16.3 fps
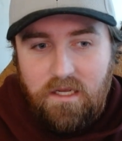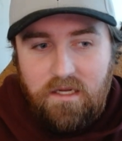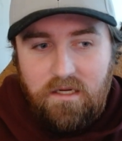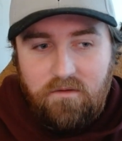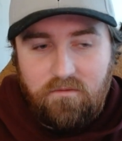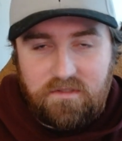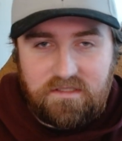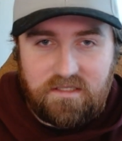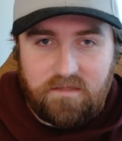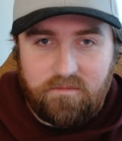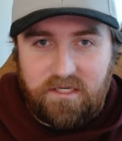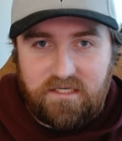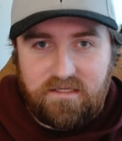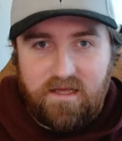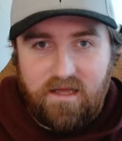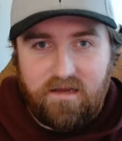with some
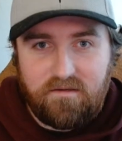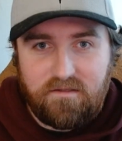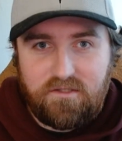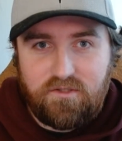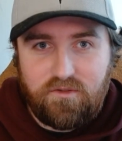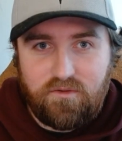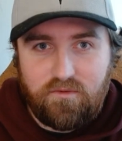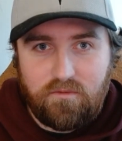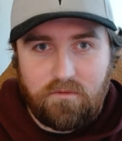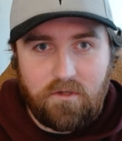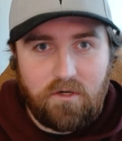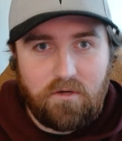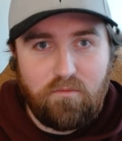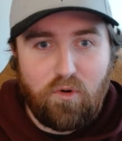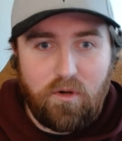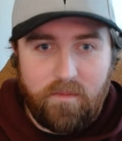intent to
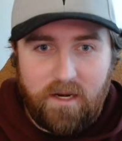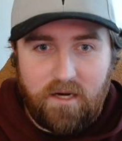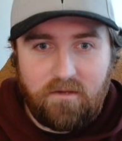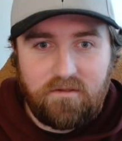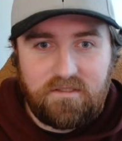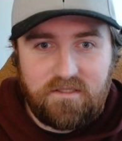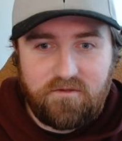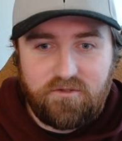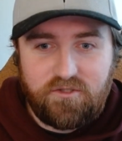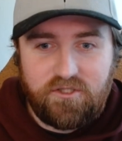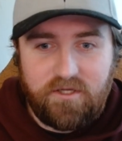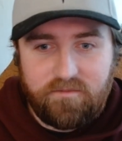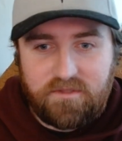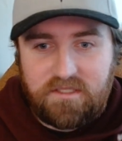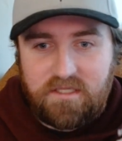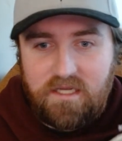learn more about all these other
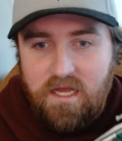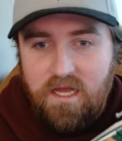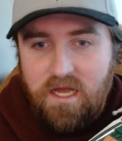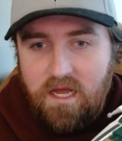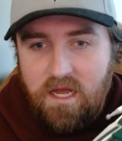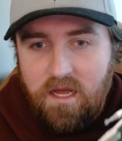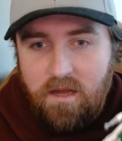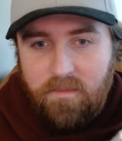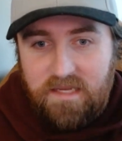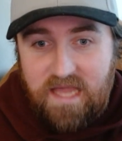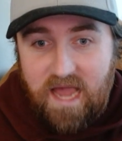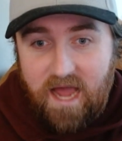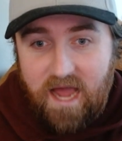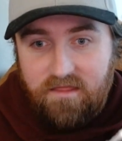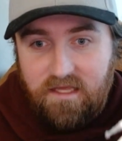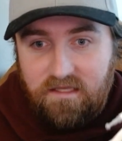ships. But
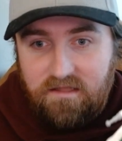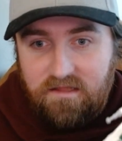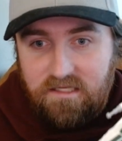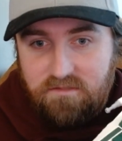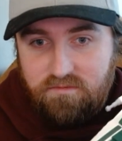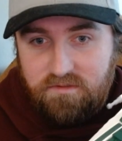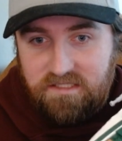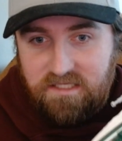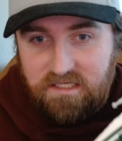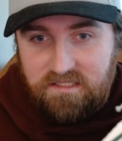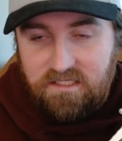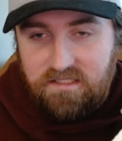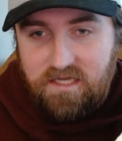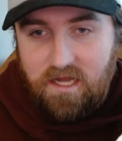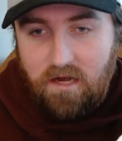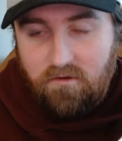yeah, I think this
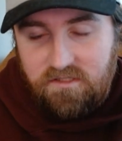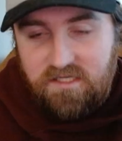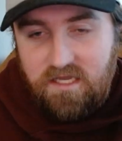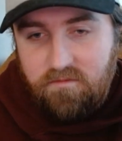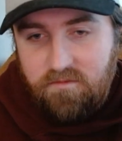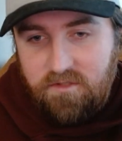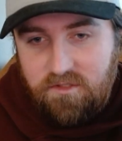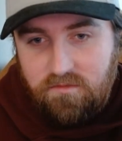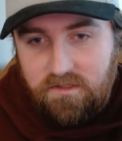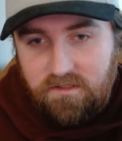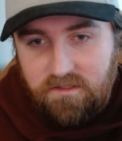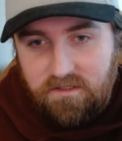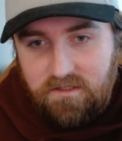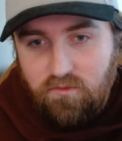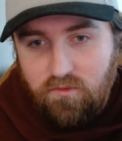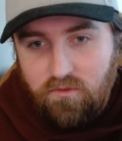Resistance color scheme is
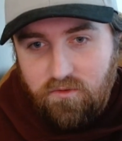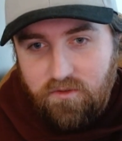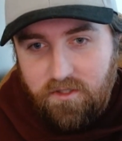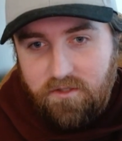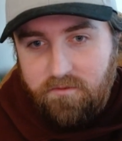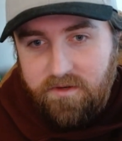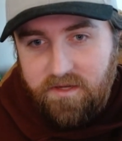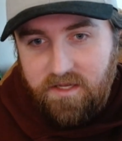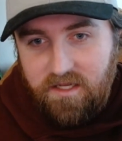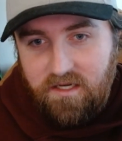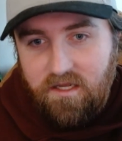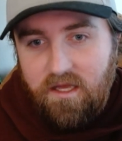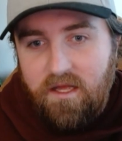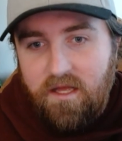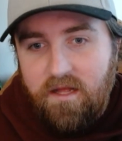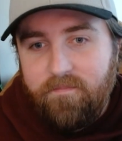really cool. The
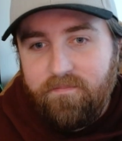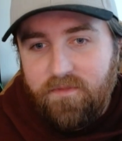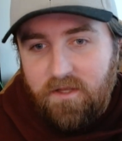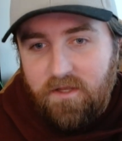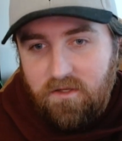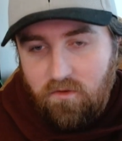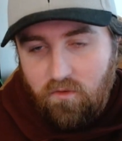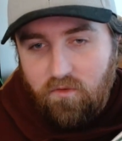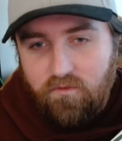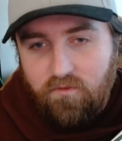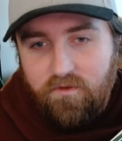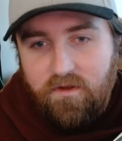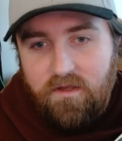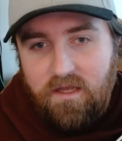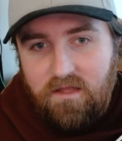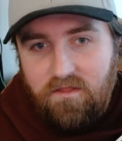green, the gold,
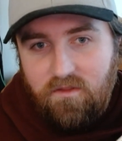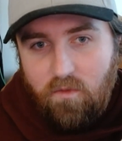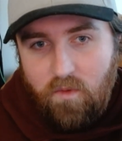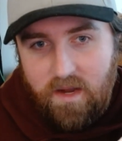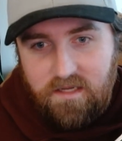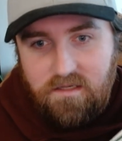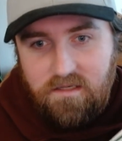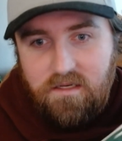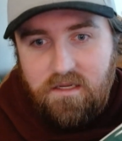and the white